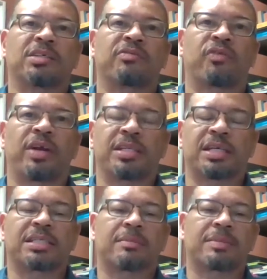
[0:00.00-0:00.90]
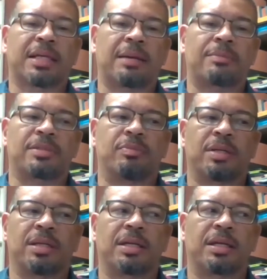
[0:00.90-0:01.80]
of race can sometimes
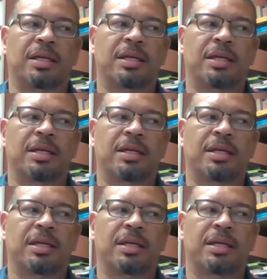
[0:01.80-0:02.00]
be